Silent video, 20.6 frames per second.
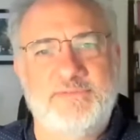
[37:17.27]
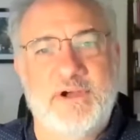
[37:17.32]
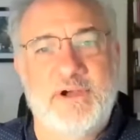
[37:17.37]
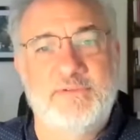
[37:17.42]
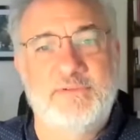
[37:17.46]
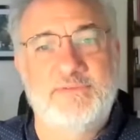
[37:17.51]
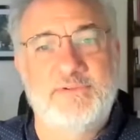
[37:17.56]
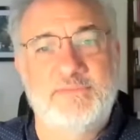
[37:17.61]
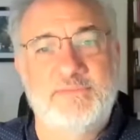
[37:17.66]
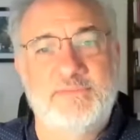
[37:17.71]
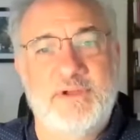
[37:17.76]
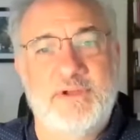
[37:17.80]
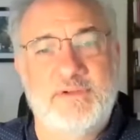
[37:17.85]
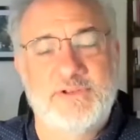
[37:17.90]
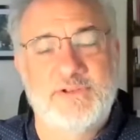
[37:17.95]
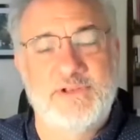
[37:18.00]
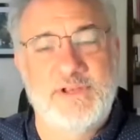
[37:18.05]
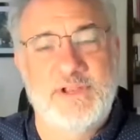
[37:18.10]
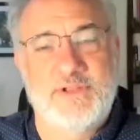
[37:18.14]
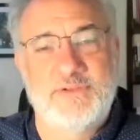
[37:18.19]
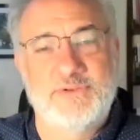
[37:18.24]
of a, of
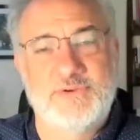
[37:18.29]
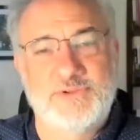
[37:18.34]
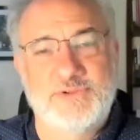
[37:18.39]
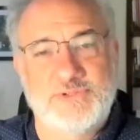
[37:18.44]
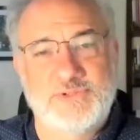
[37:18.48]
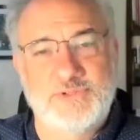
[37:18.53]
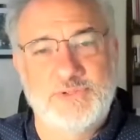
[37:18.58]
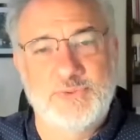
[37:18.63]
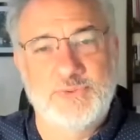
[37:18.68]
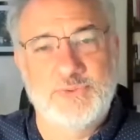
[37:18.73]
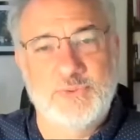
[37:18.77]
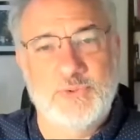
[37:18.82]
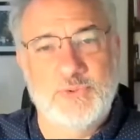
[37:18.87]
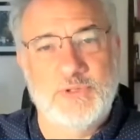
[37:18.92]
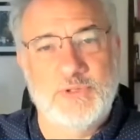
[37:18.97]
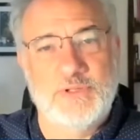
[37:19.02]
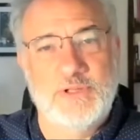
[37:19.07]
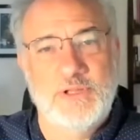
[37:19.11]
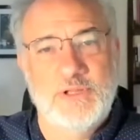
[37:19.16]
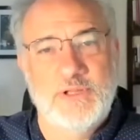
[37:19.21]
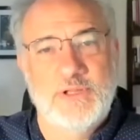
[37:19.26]
another
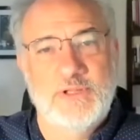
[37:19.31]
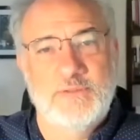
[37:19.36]
tool.